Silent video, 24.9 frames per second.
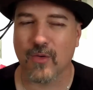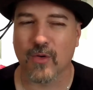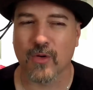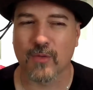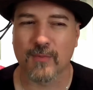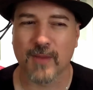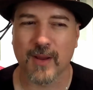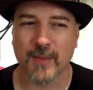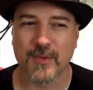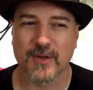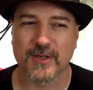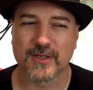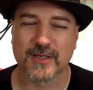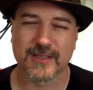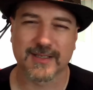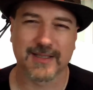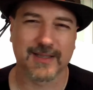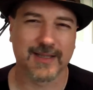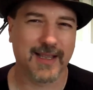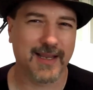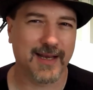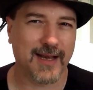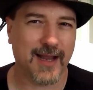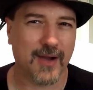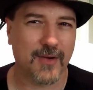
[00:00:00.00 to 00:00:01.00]
or maybe it's just
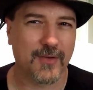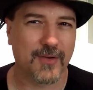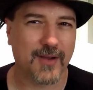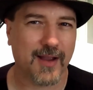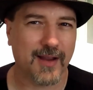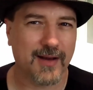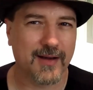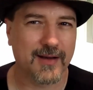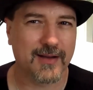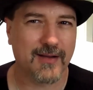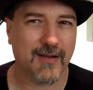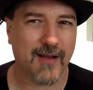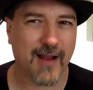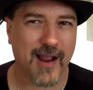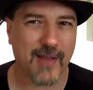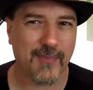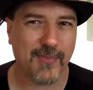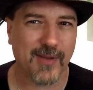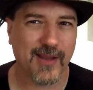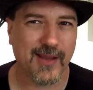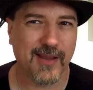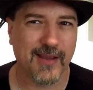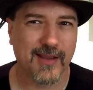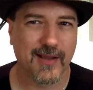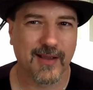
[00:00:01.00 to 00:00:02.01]
laid out kind of
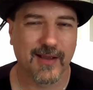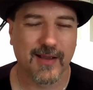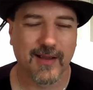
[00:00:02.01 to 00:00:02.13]
crappy.